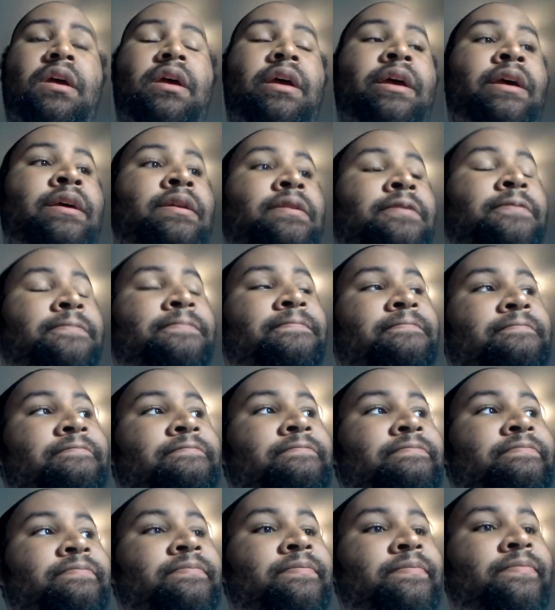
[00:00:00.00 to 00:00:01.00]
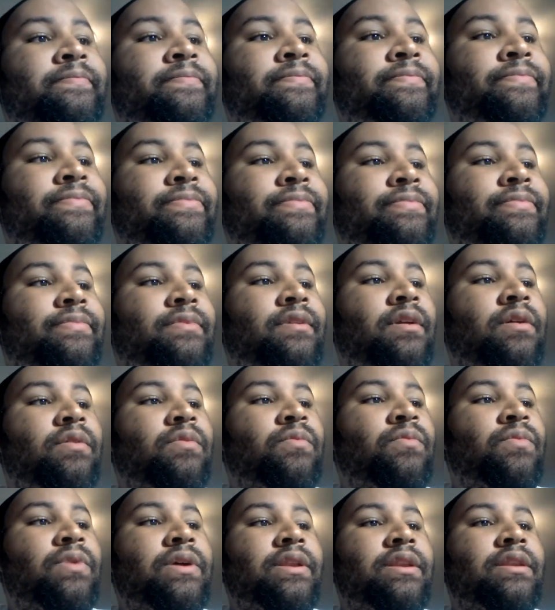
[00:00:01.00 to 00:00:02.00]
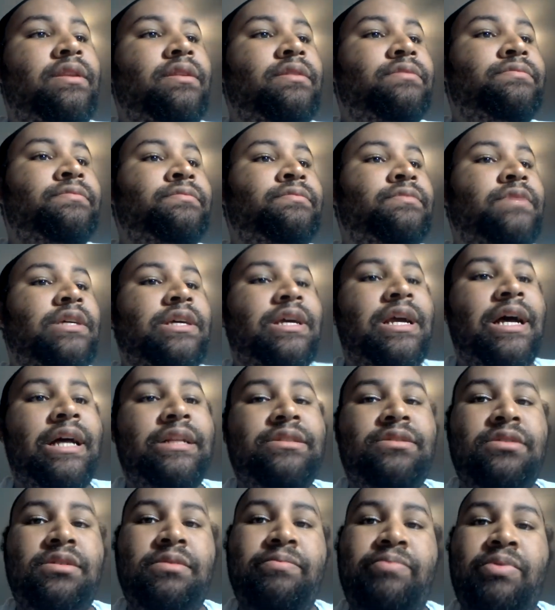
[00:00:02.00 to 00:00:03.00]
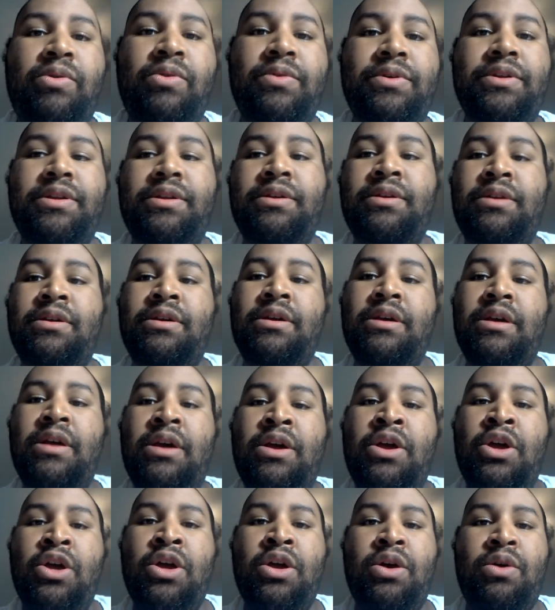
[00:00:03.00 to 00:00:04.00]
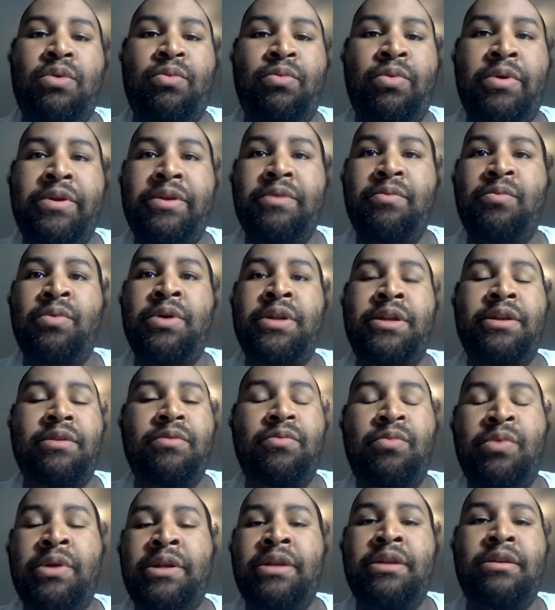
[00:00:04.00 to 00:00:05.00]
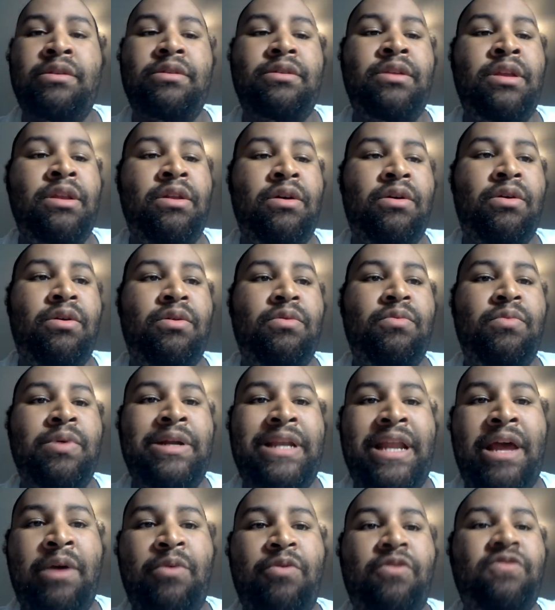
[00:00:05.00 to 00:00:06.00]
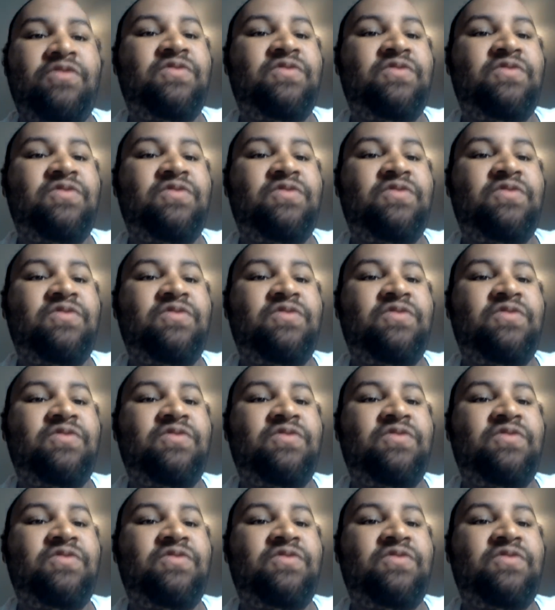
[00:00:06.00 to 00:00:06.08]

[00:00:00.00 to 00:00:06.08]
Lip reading: And when it got to the point when you know, when they were